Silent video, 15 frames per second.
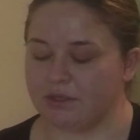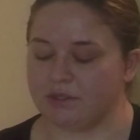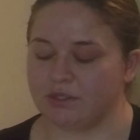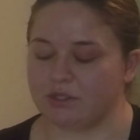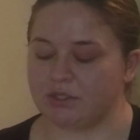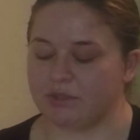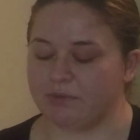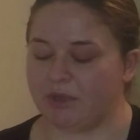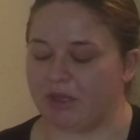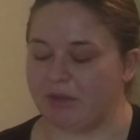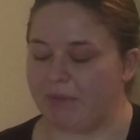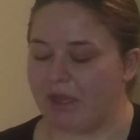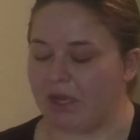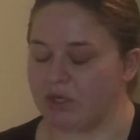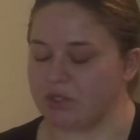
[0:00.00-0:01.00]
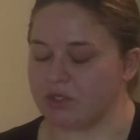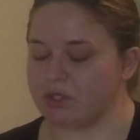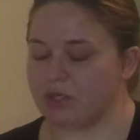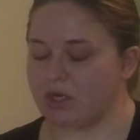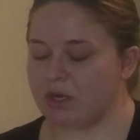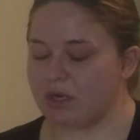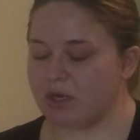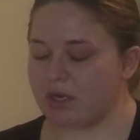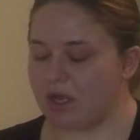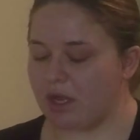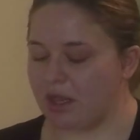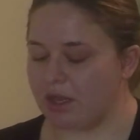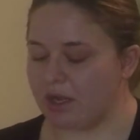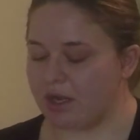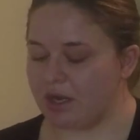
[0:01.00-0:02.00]
just so we can make a darker
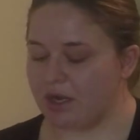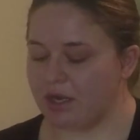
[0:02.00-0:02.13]
color.